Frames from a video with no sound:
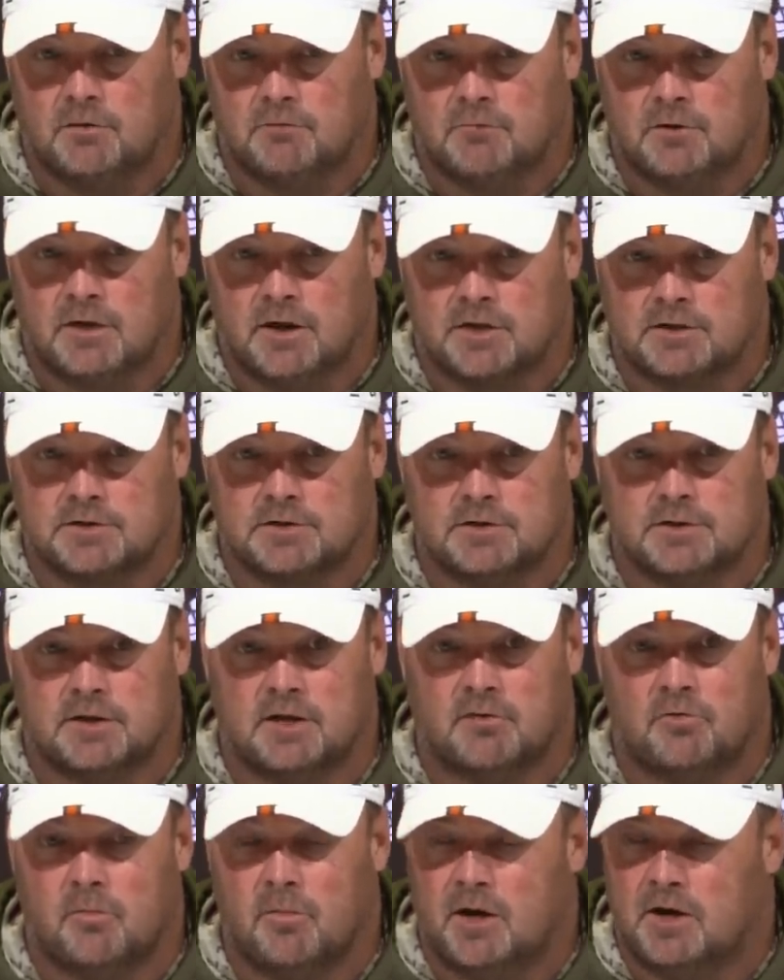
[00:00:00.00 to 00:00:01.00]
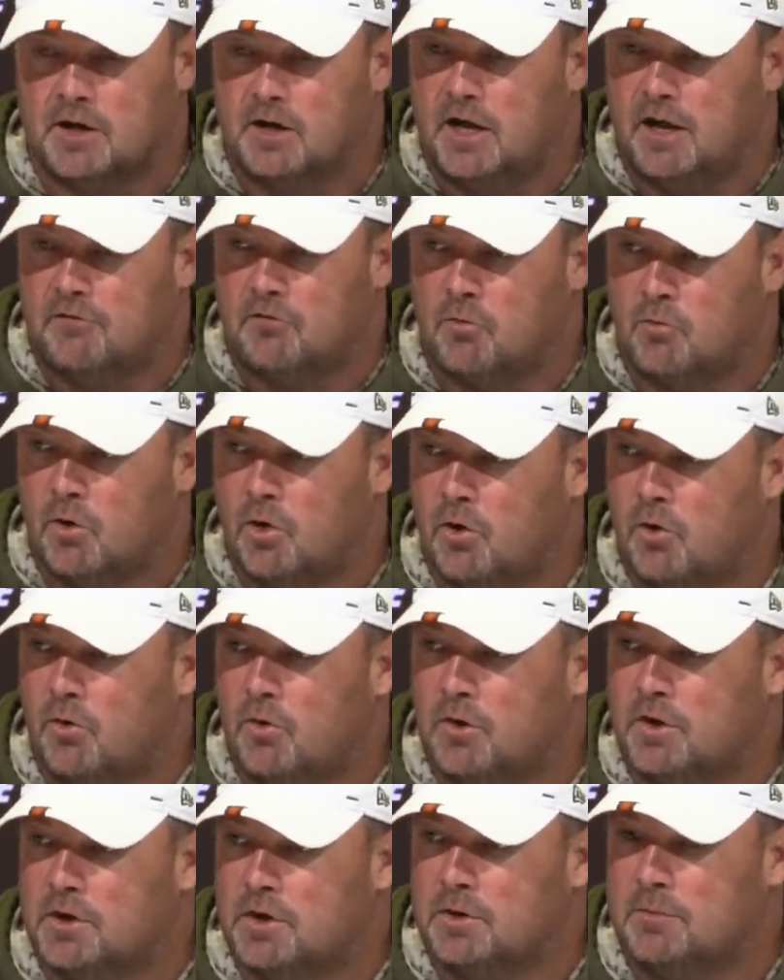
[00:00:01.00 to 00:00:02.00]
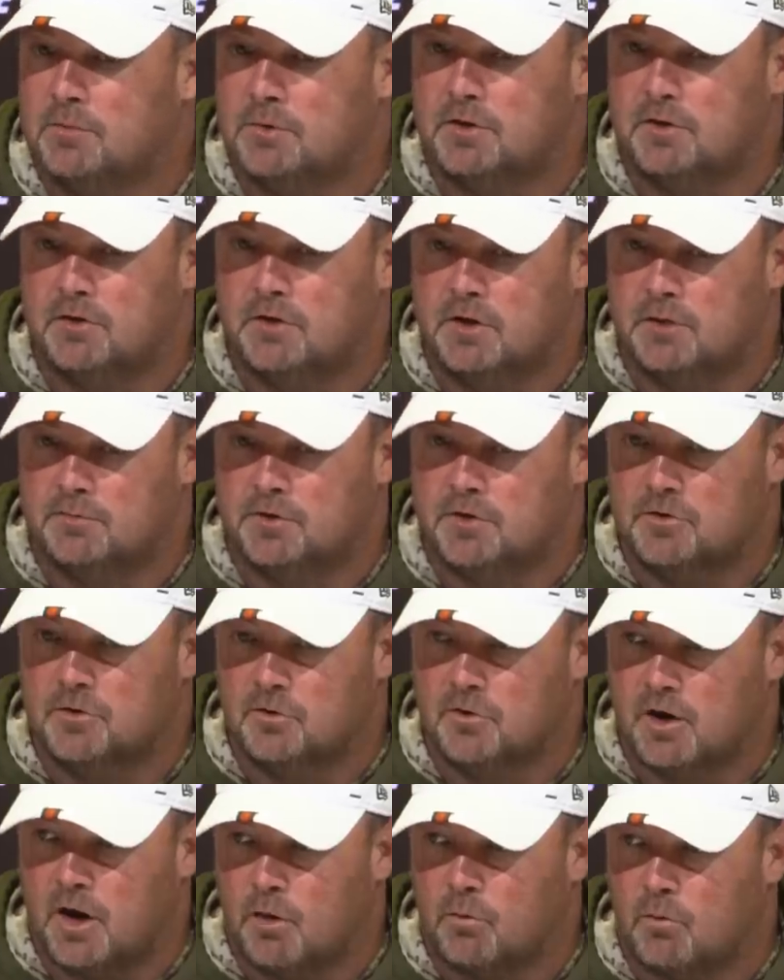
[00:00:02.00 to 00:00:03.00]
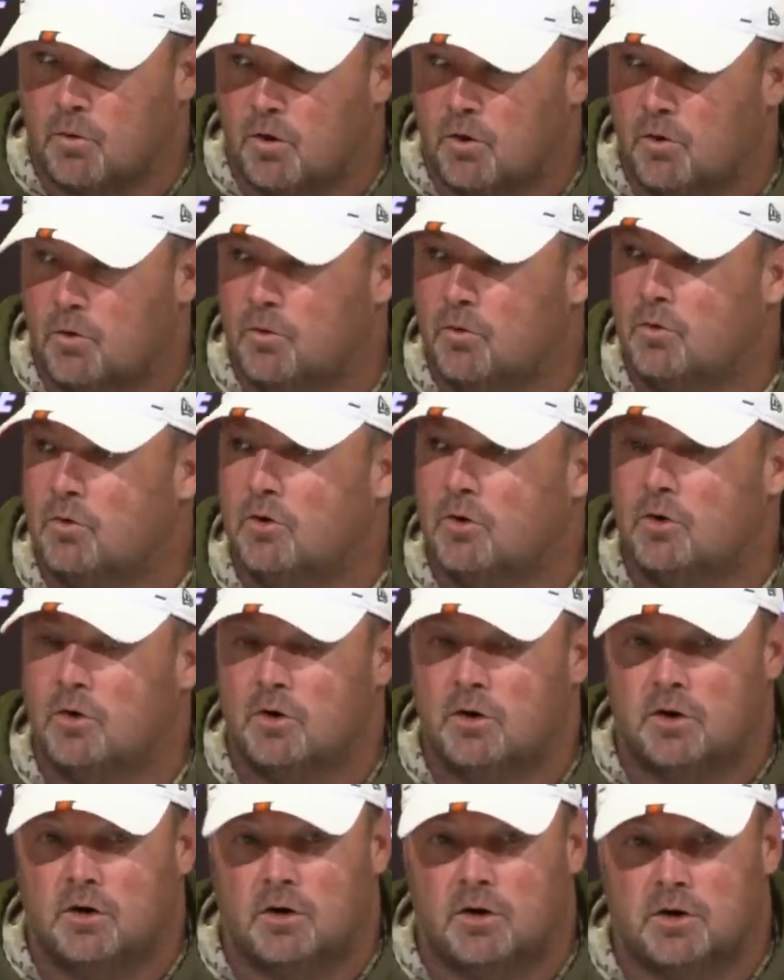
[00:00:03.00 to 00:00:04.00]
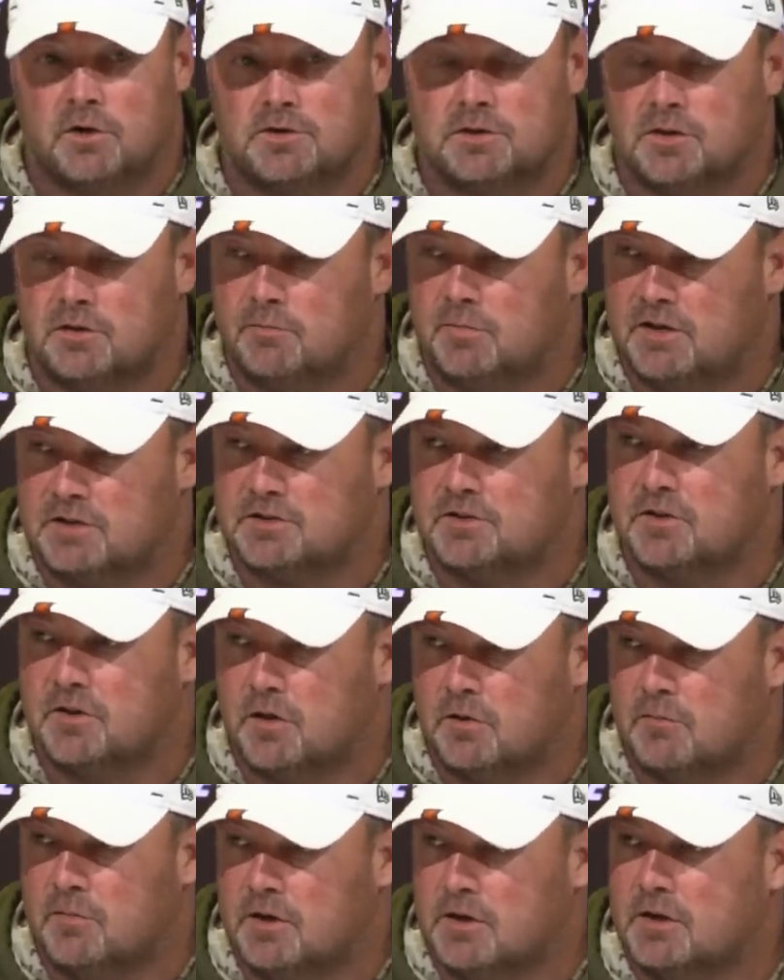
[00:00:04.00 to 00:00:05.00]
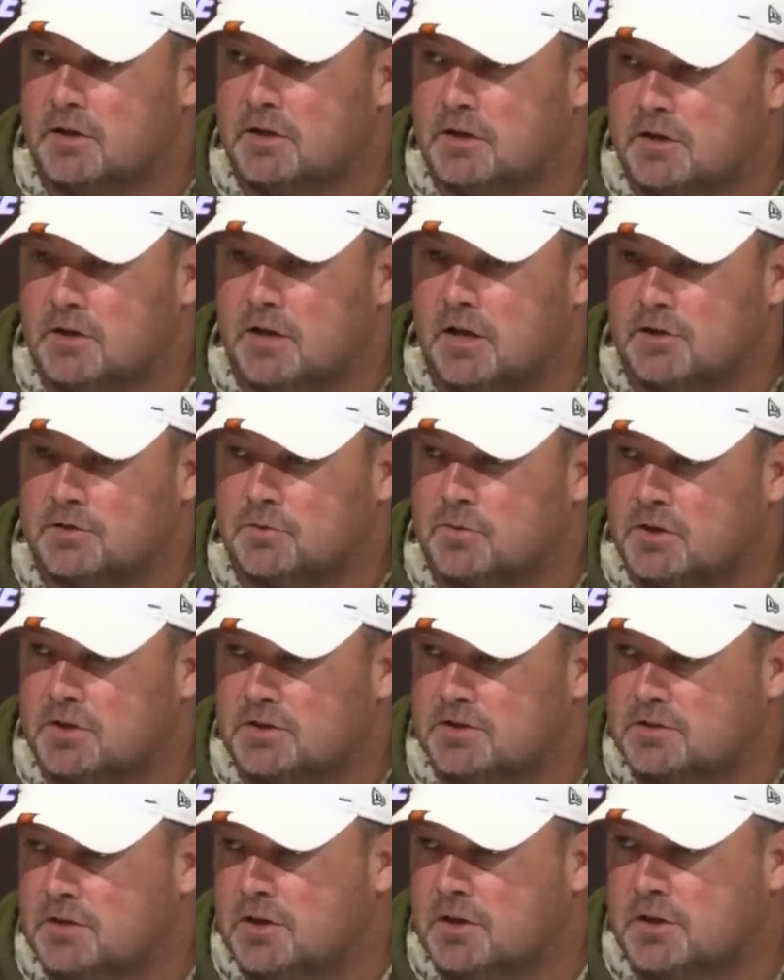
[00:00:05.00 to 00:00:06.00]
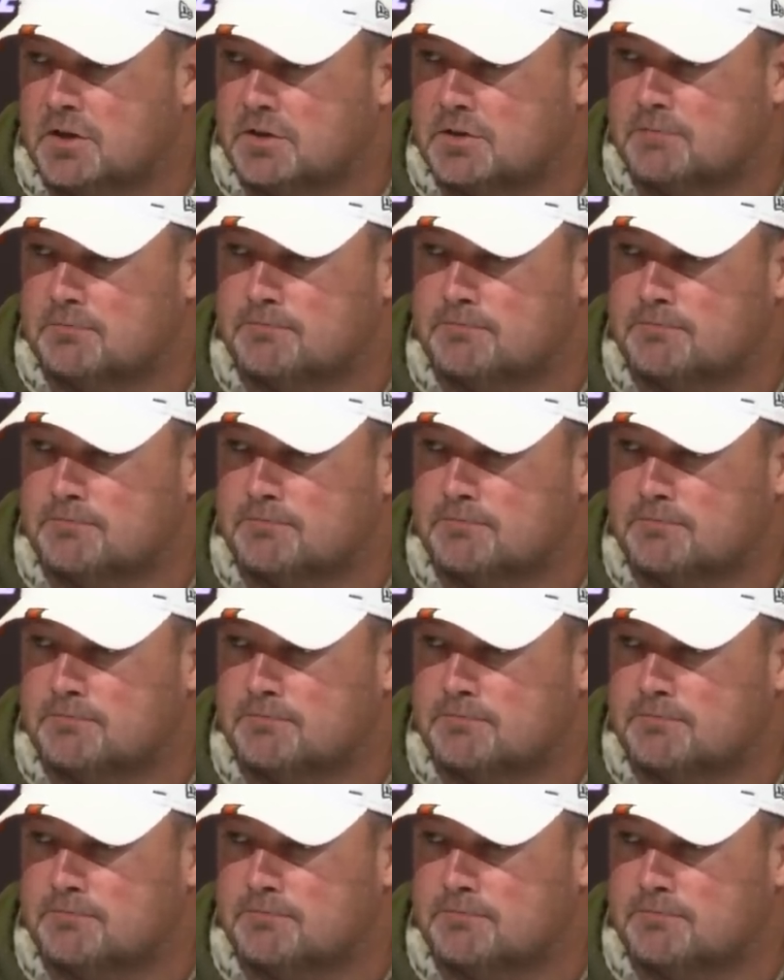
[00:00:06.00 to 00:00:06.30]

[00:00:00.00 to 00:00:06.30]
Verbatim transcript: We like everybody to have a role and then them to do their role to the best of their ability, and that's what he's done.